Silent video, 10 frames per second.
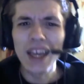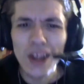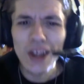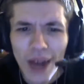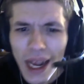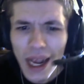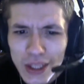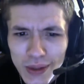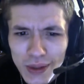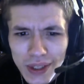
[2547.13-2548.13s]
you're not
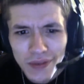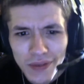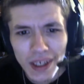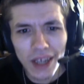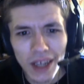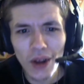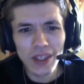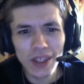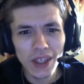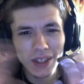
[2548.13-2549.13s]
choosing fucking all these
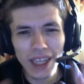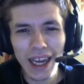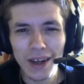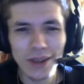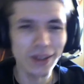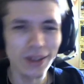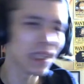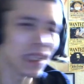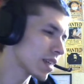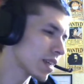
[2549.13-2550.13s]
other side hoes. Like, it's